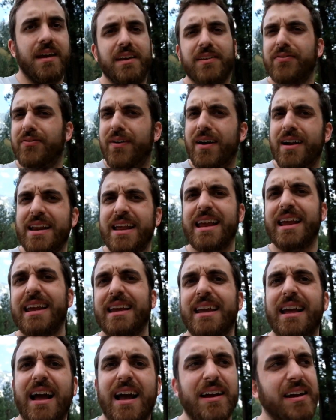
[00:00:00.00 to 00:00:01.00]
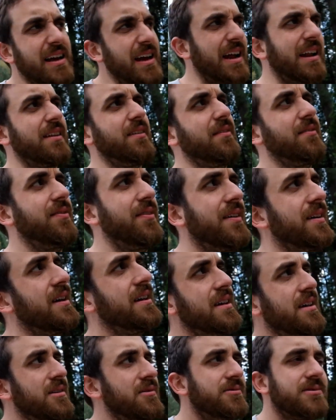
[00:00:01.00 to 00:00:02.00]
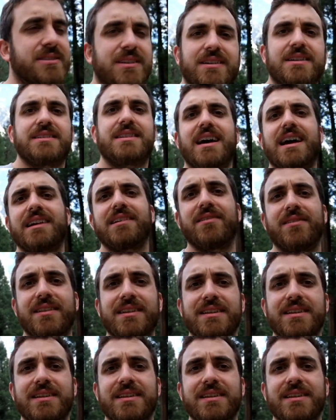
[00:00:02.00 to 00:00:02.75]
It's funny, I kind of was gonna title